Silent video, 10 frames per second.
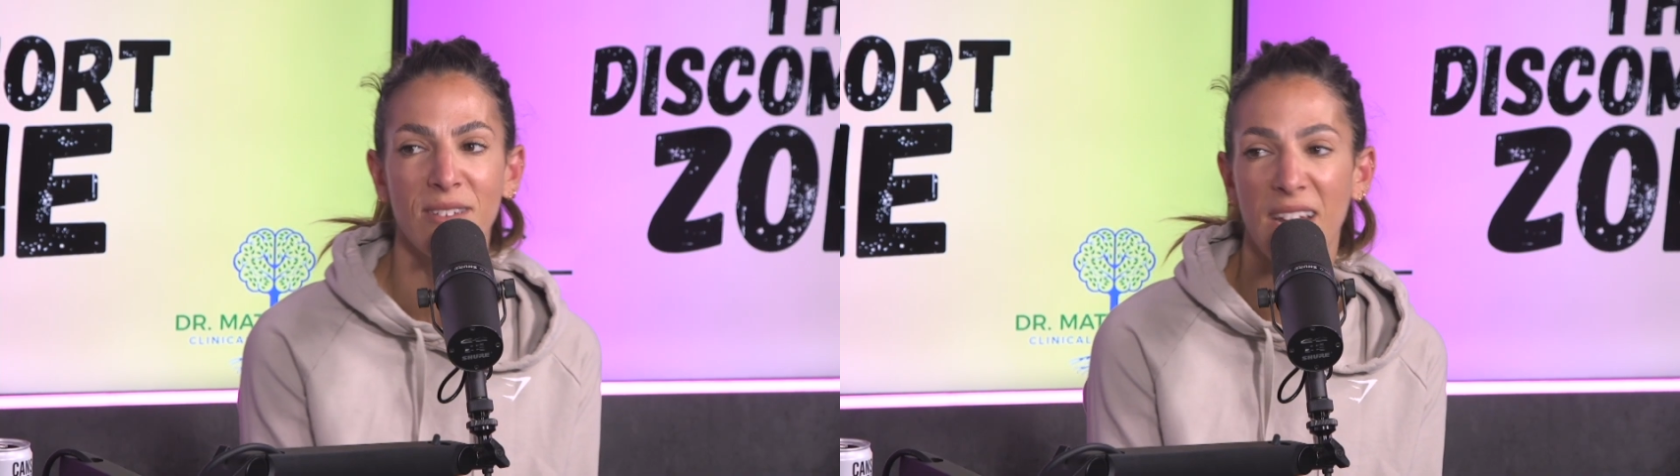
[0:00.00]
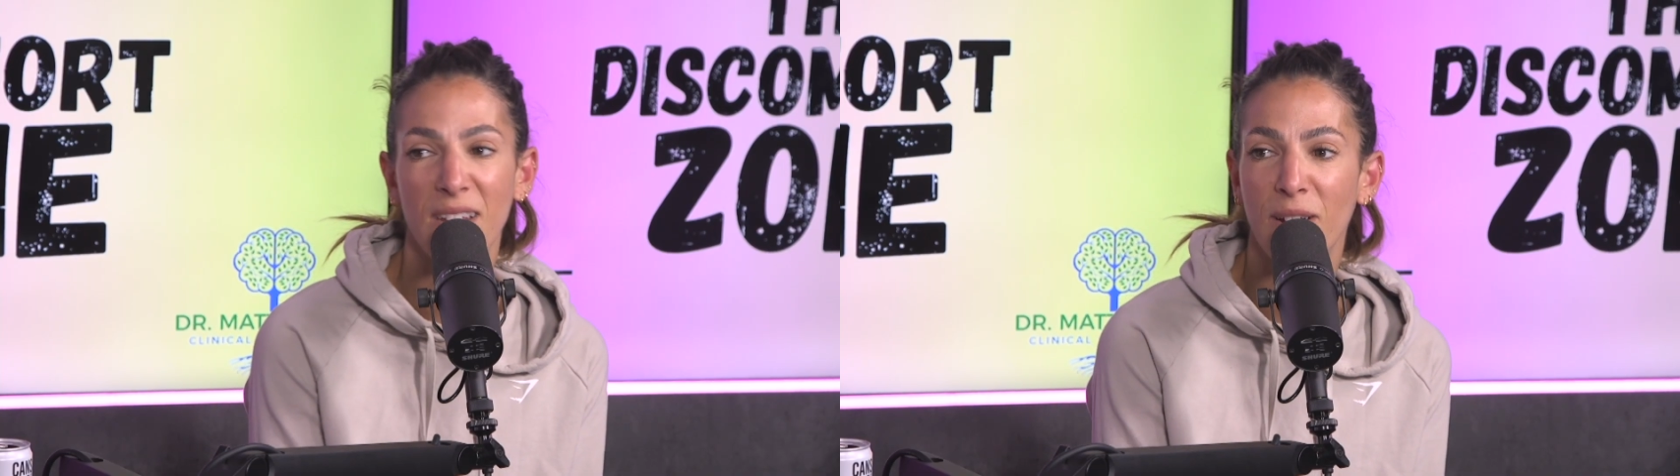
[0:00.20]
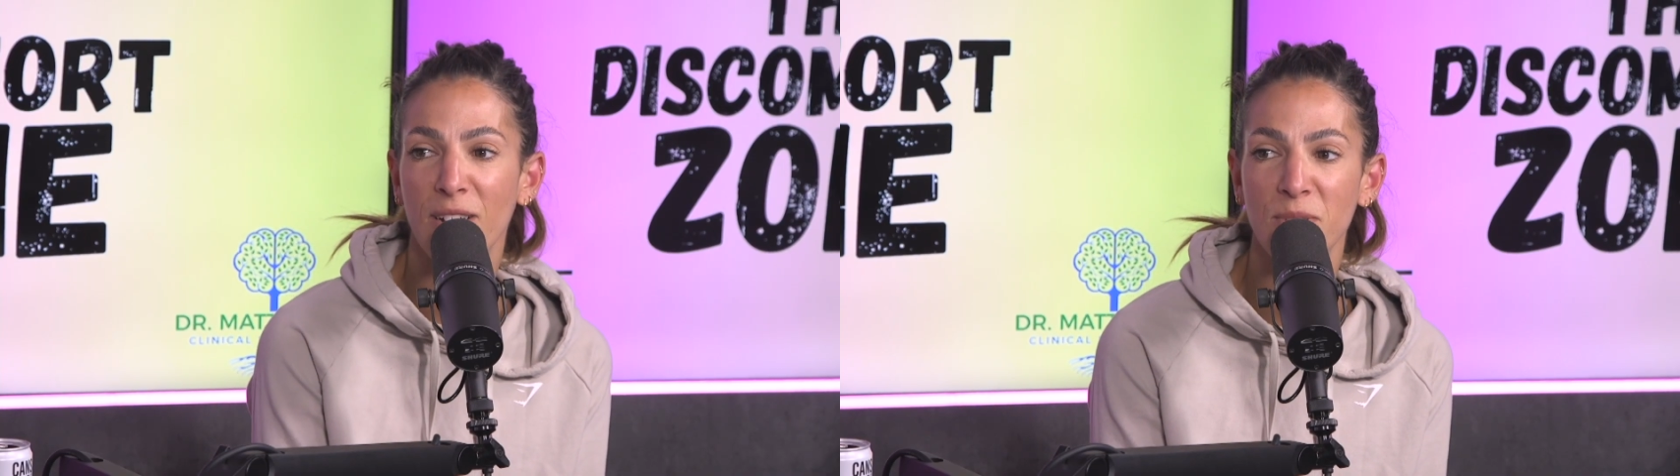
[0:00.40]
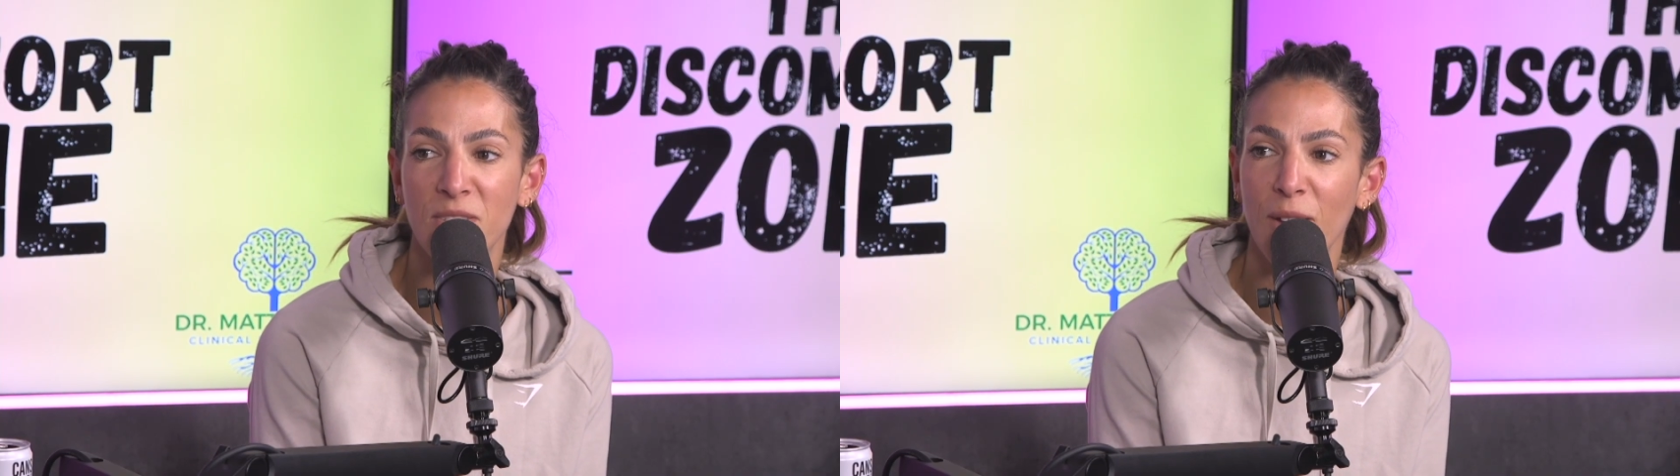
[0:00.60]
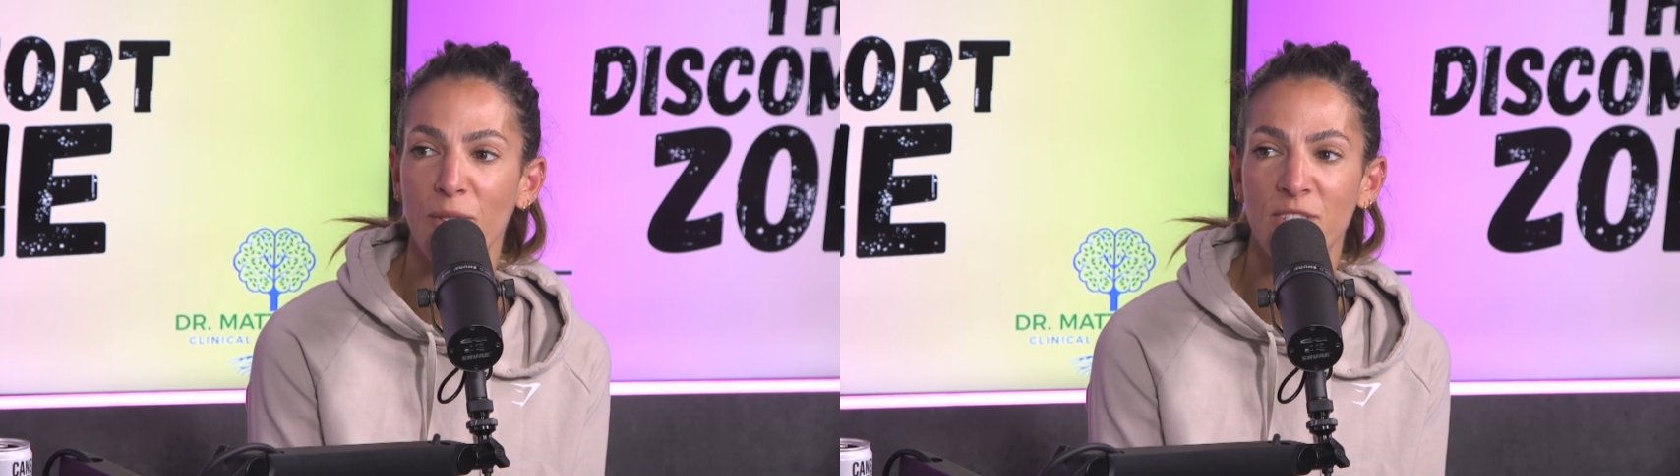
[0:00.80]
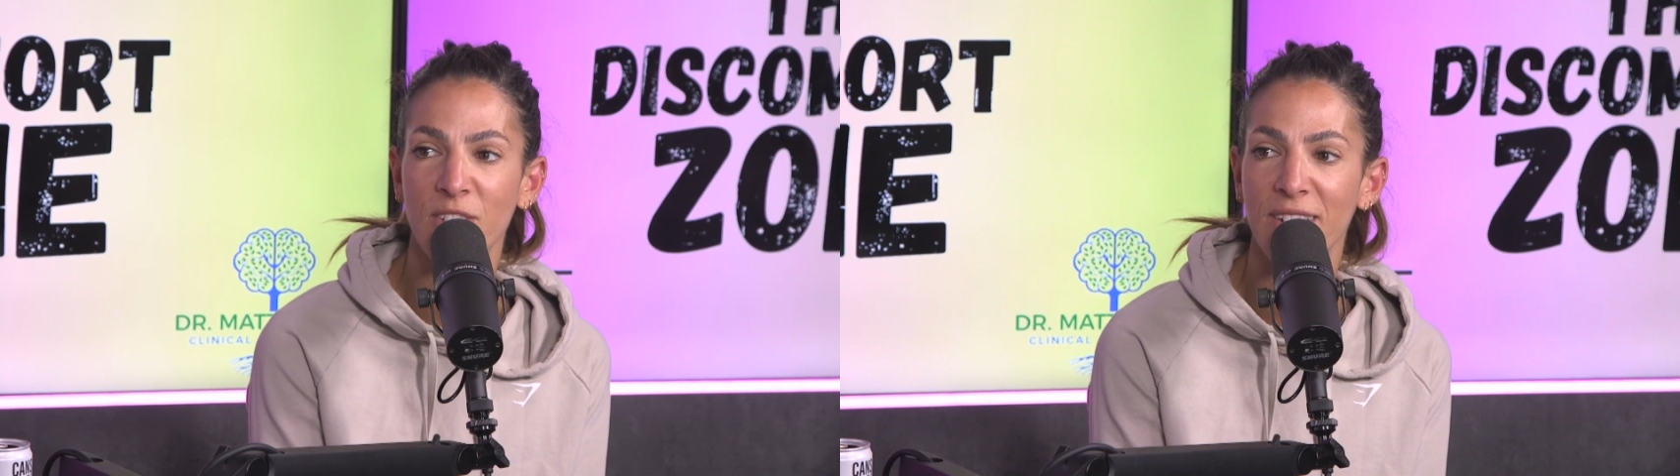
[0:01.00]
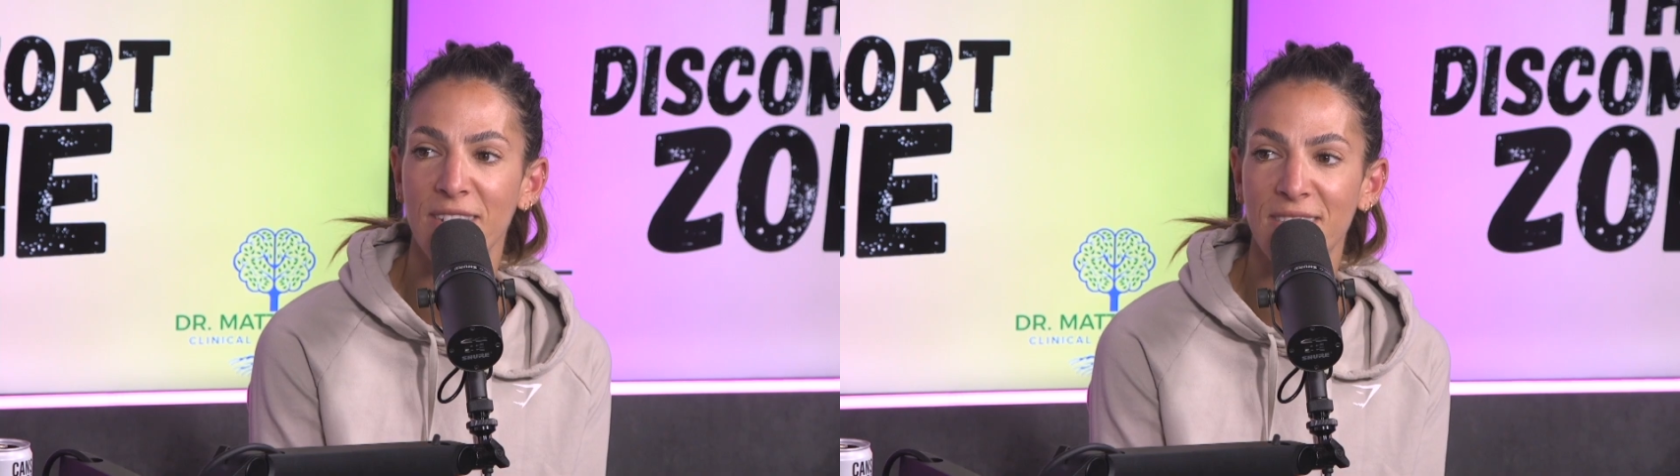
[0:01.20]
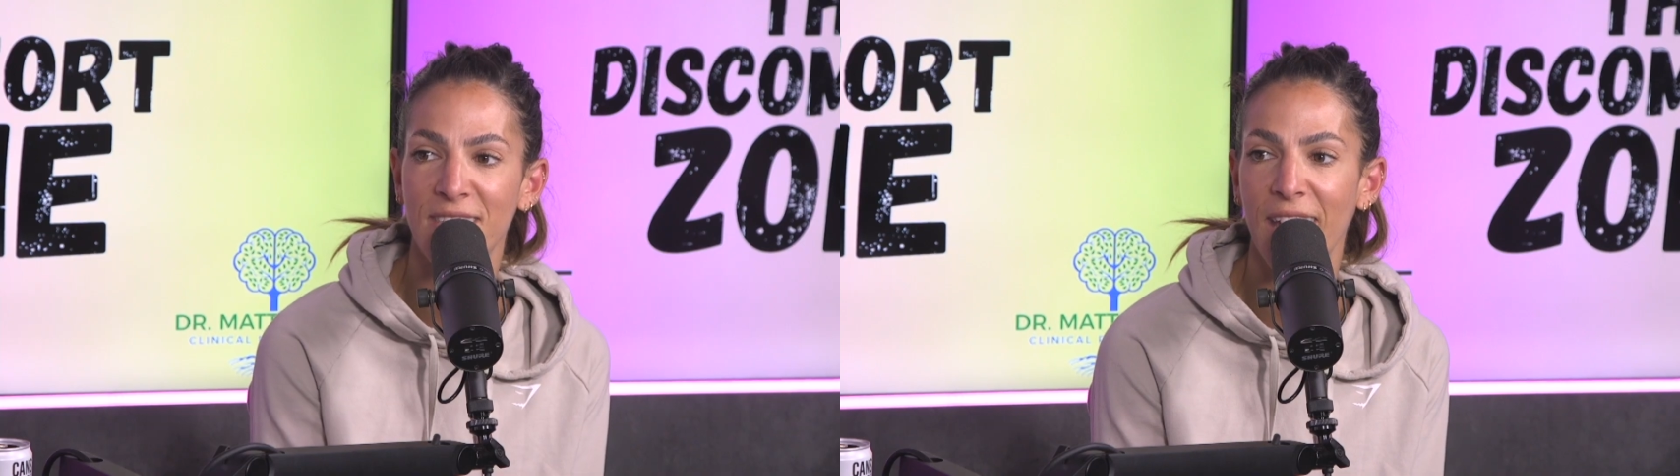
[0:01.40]
anywhere else we should go with
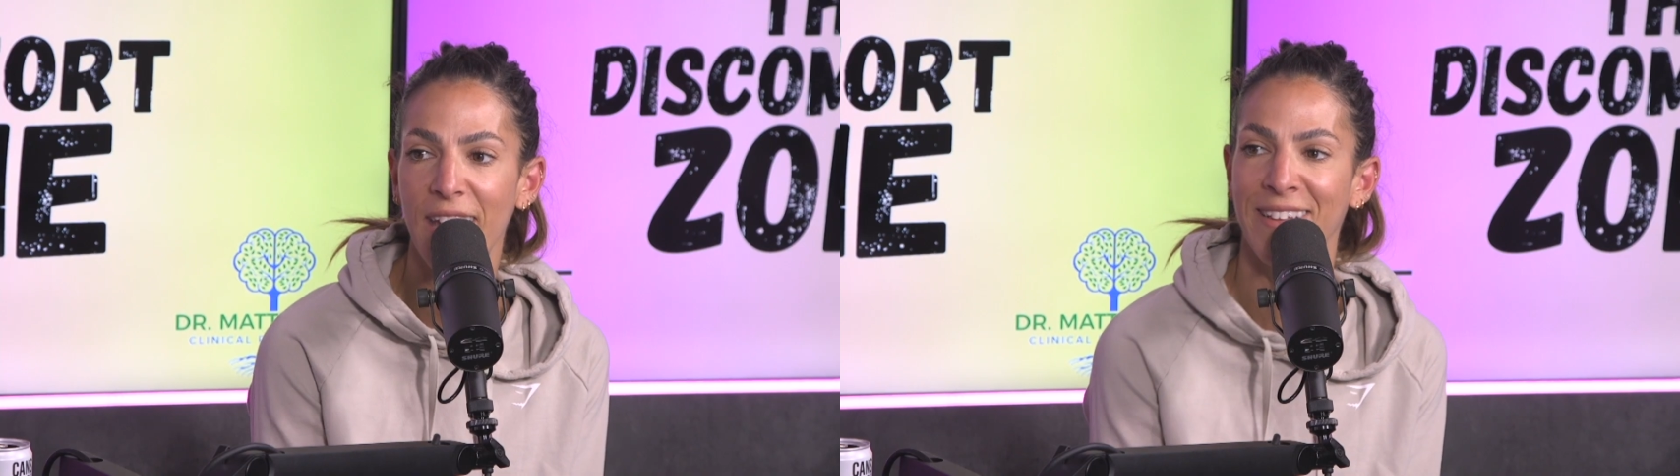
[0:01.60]
vaginas today?